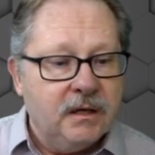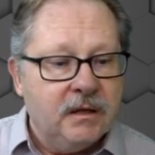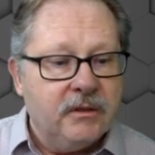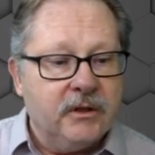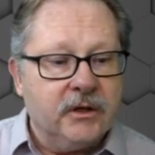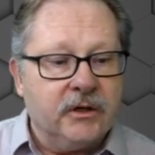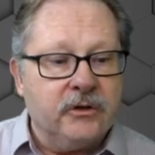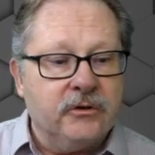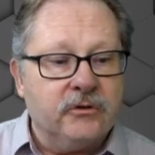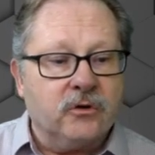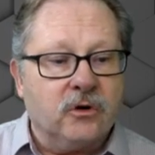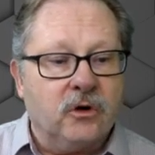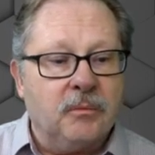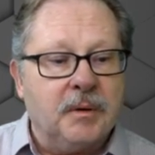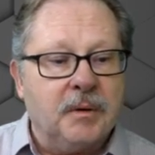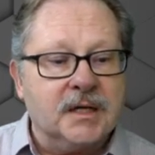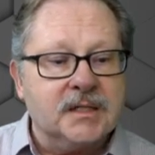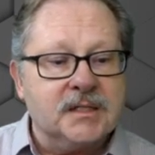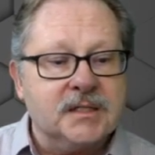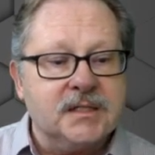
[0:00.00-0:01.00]
The control
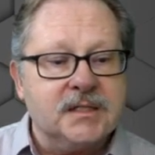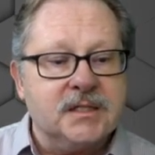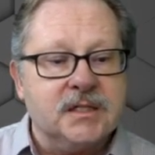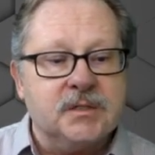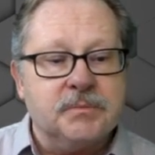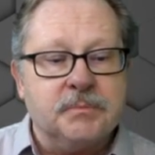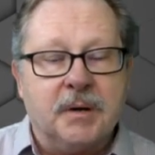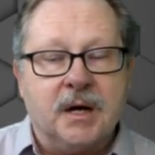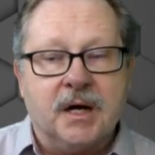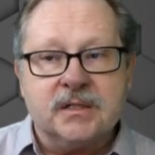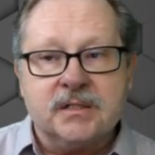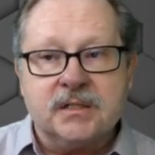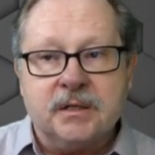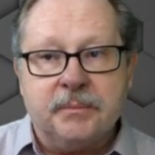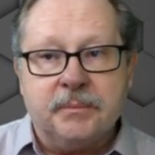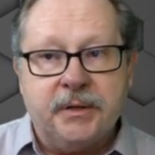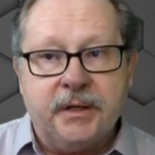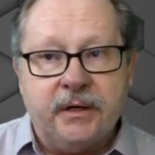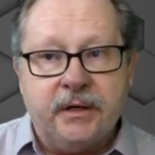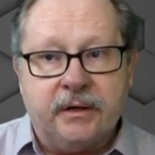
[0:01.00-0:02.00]
box is this box
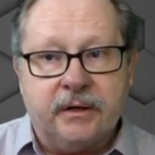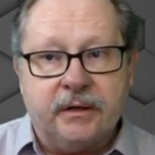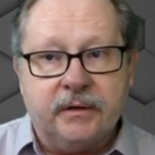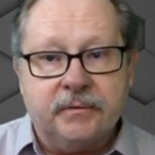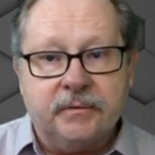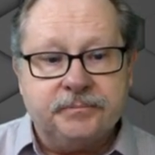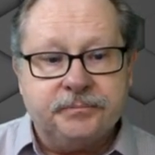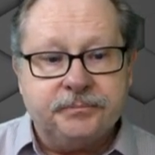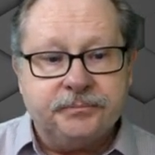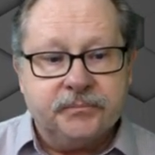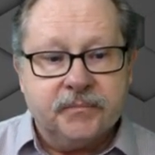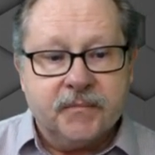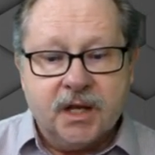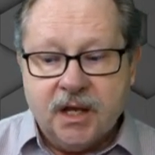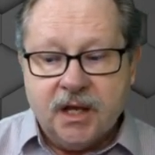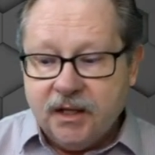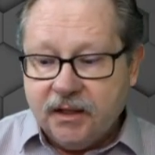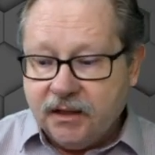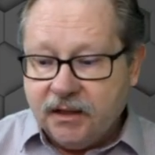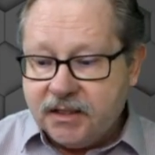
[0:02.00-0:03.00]
up here.
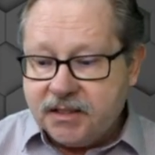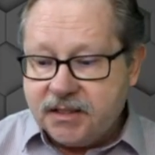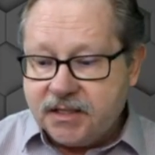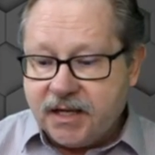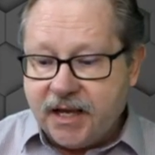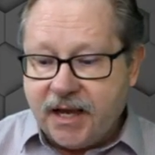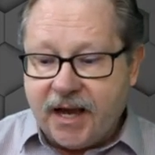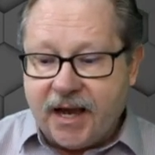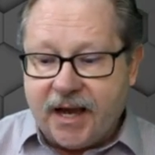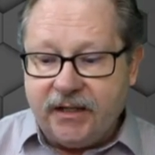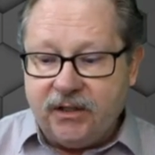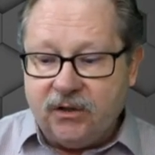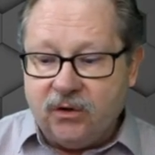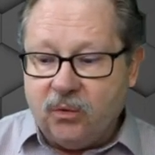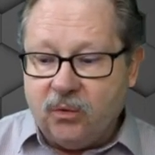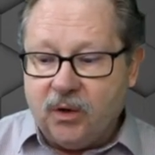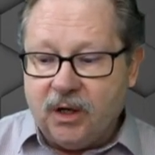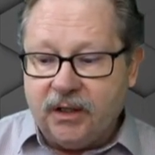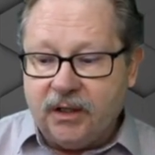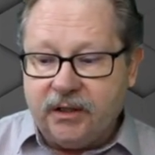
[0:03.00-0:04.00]
Let's say I don't
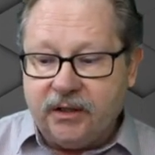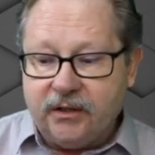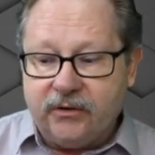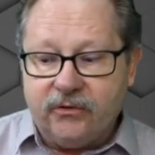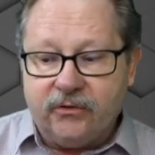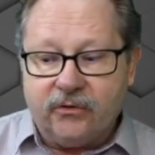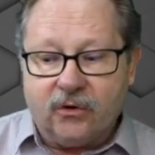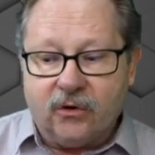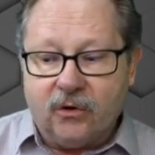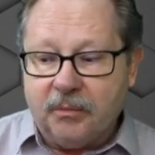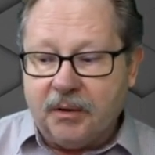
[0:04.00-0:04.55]
want the control